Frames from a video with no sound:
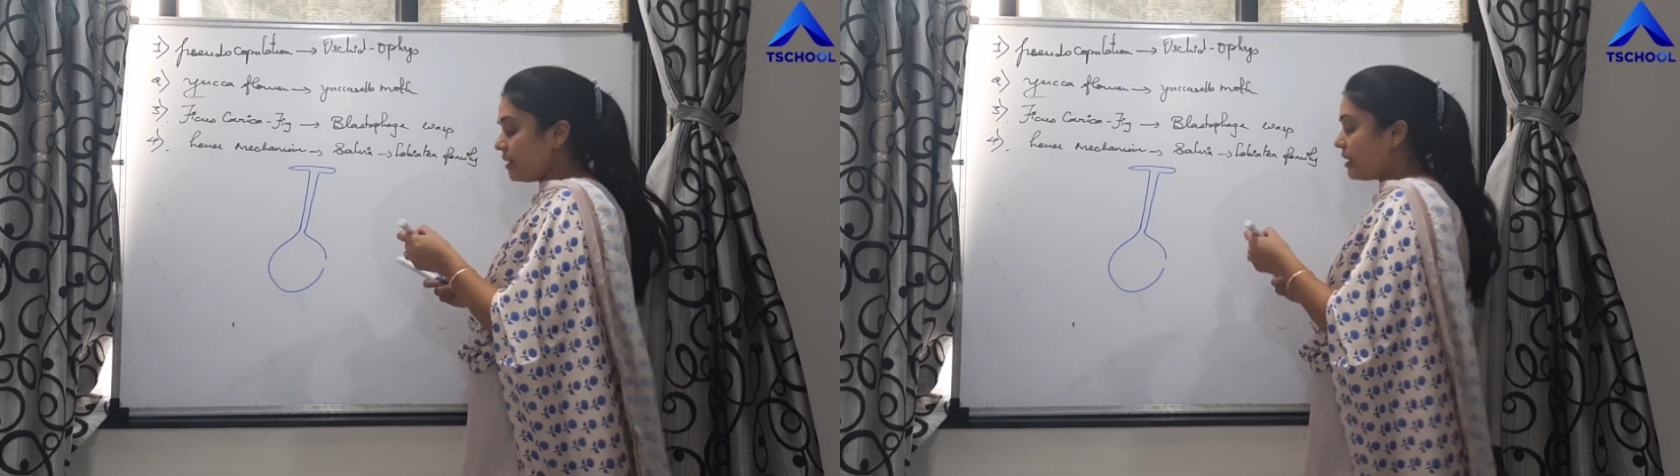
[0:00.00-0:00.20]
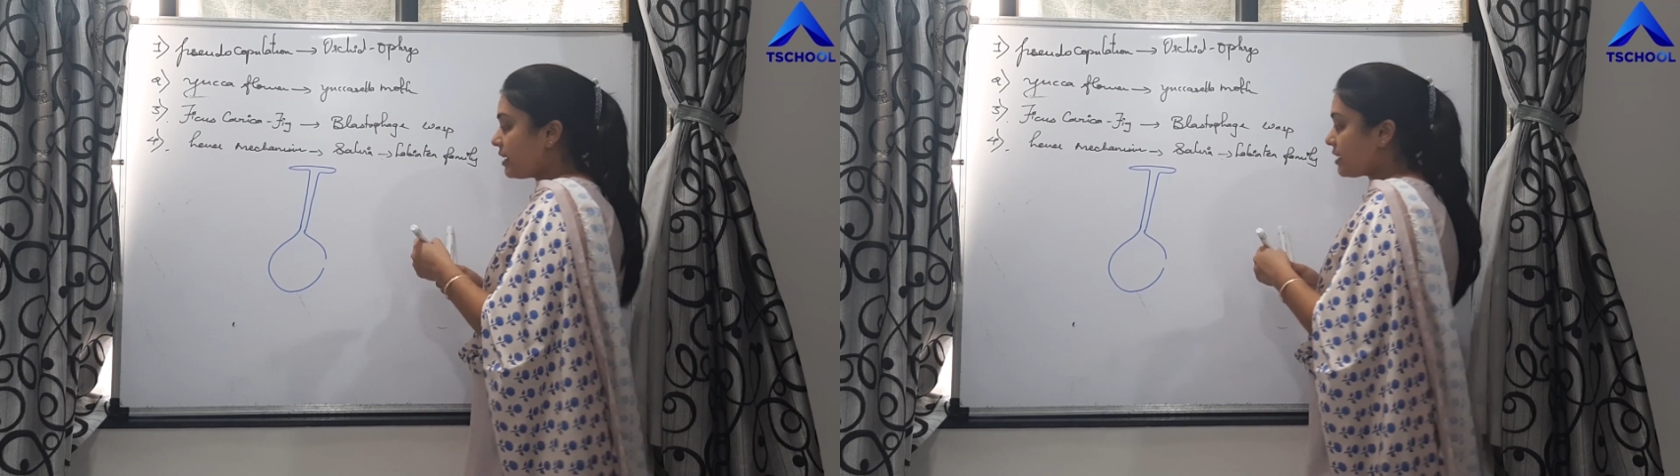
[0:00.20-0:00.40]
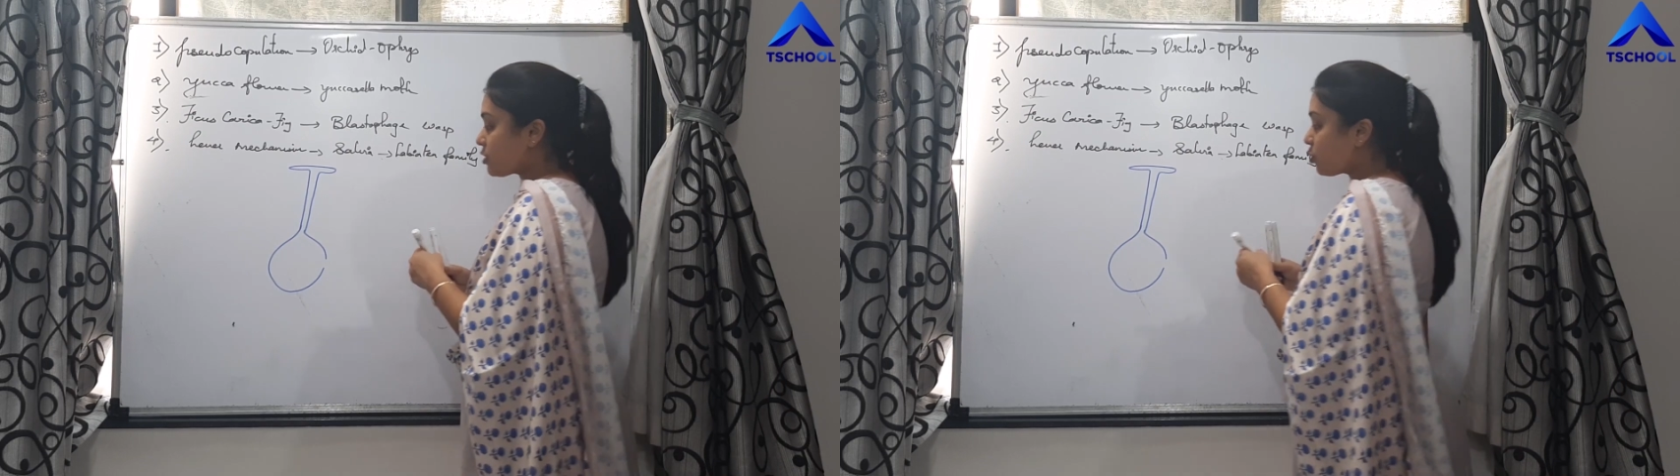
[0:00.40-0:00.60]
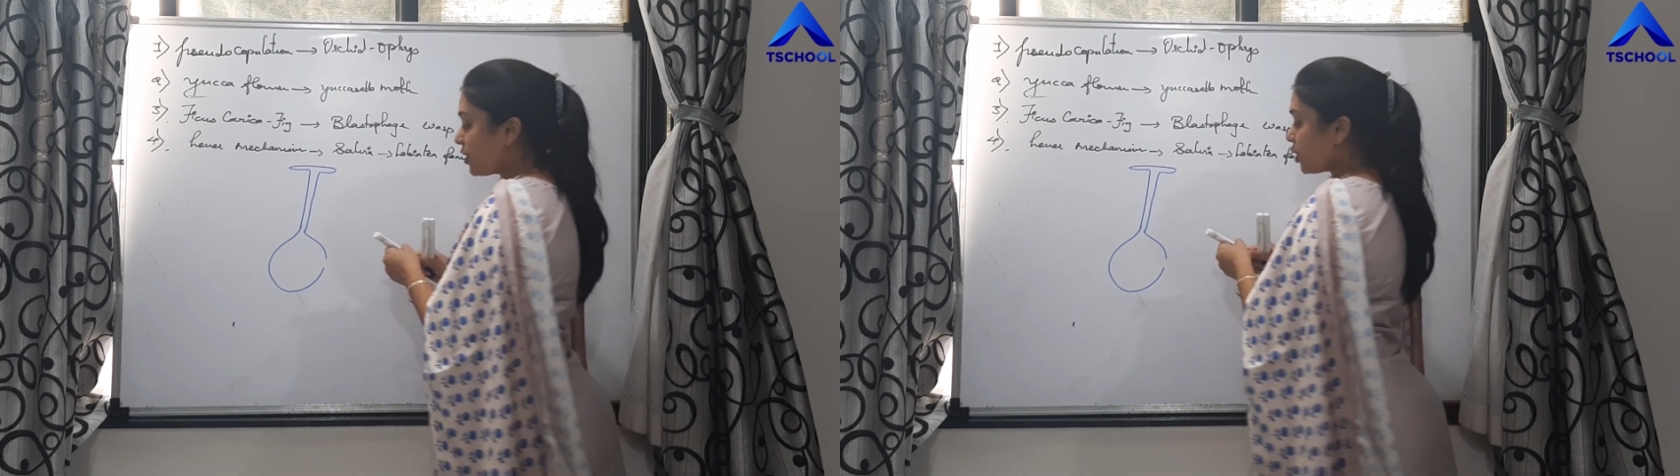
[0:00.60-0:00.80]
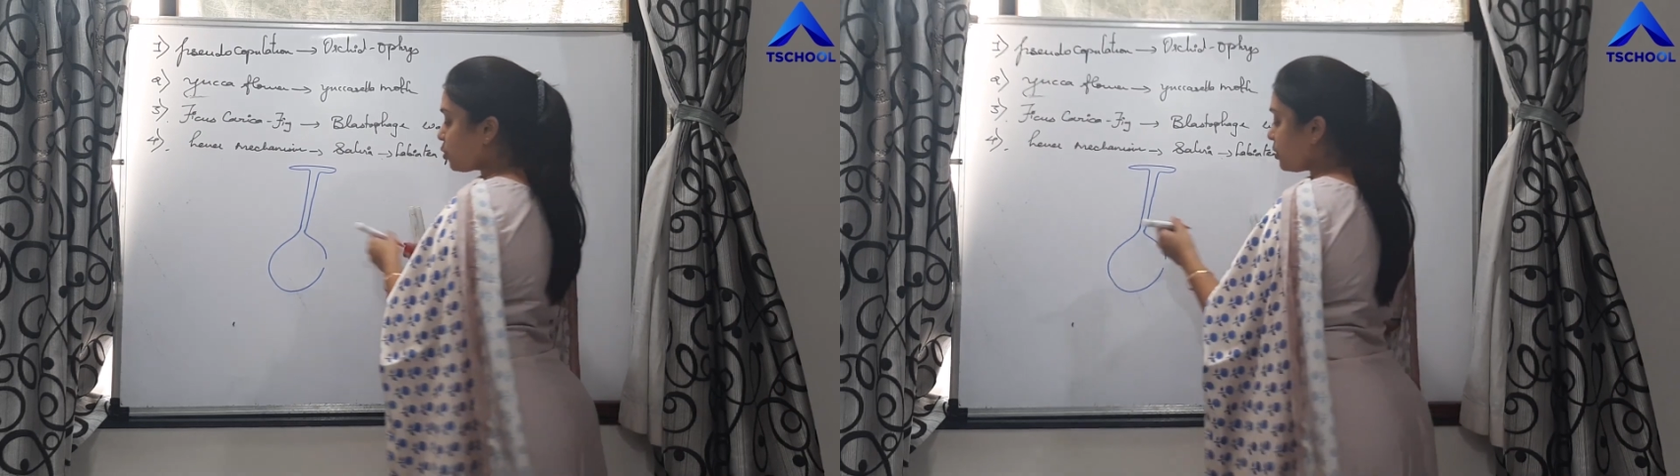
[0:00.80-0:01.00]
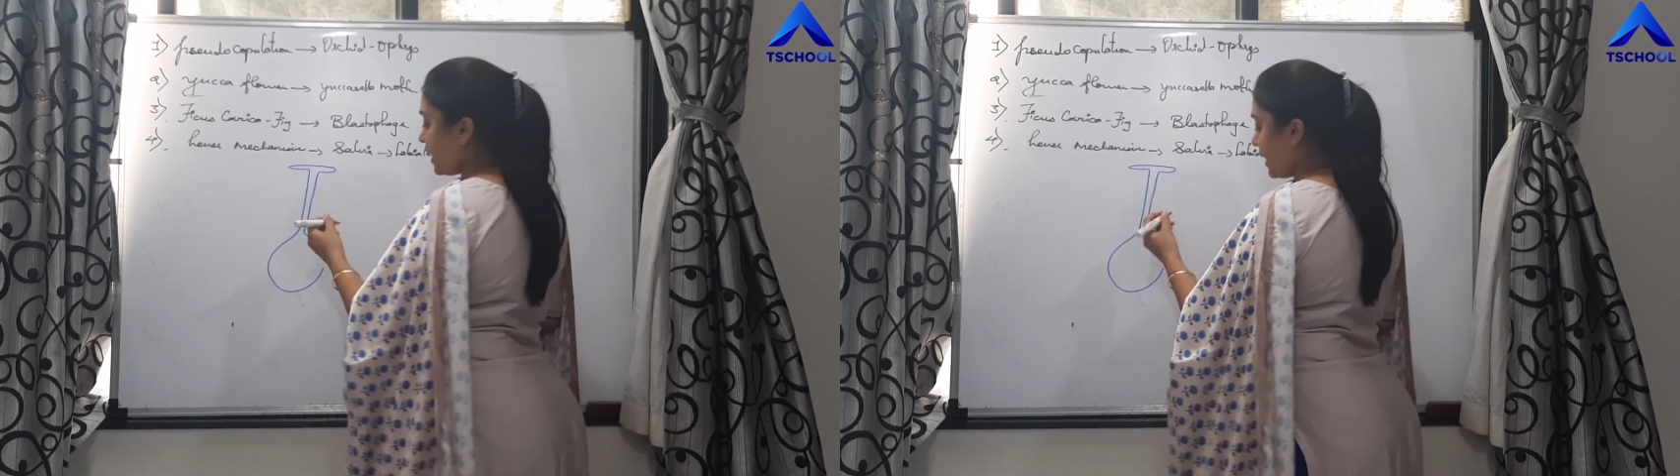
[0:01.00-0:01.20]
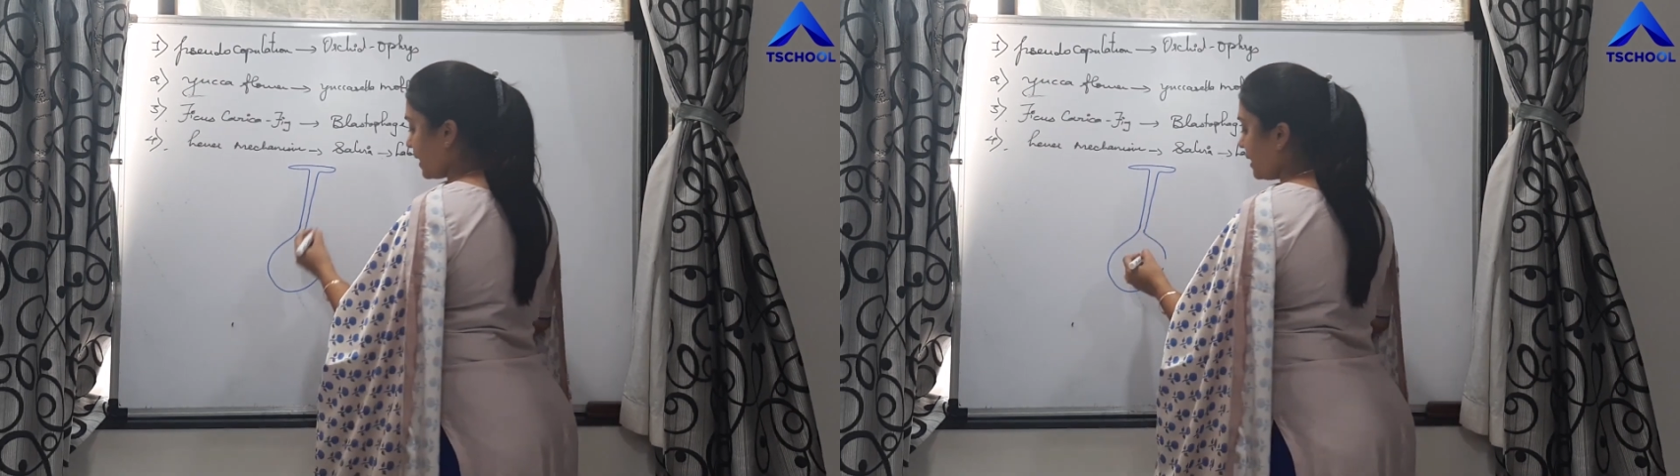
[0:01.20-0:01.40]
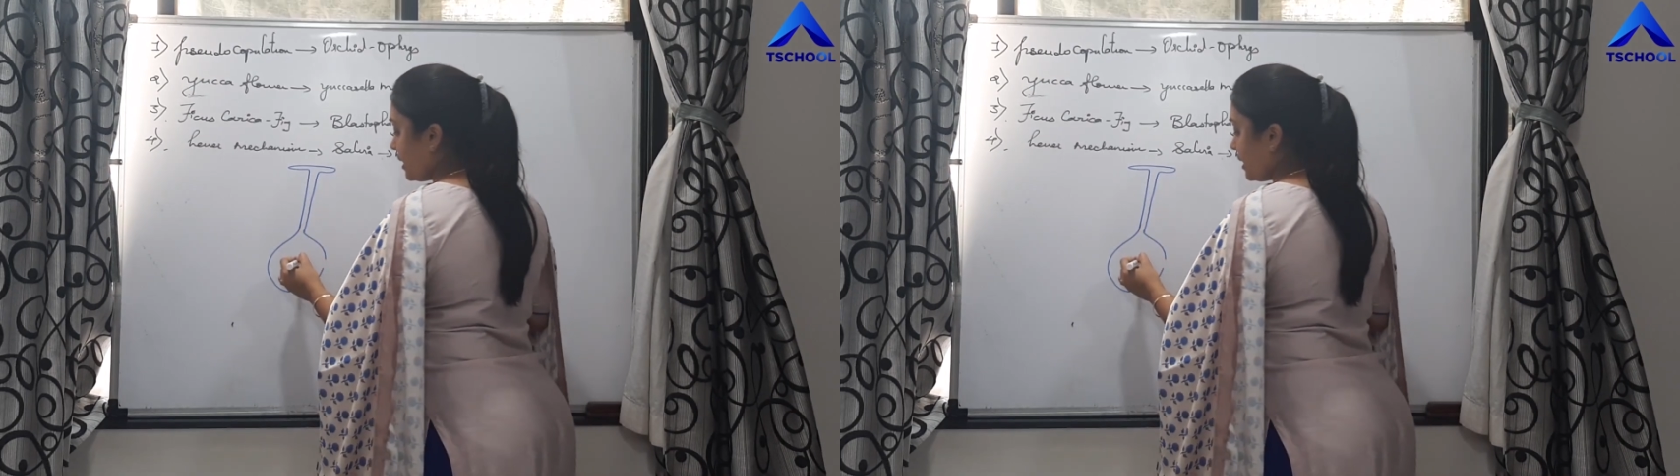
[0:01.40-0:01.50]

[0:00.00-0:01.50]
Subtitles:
it is going to lay.